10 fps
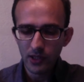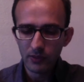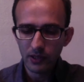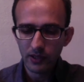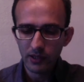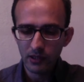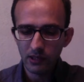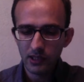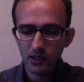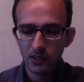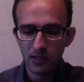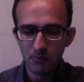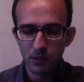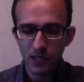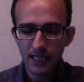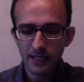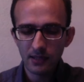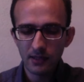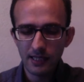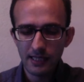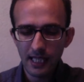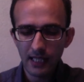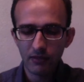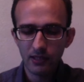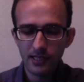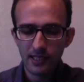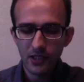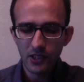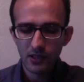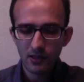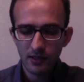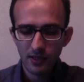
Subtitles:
where theoretical and practical desacralization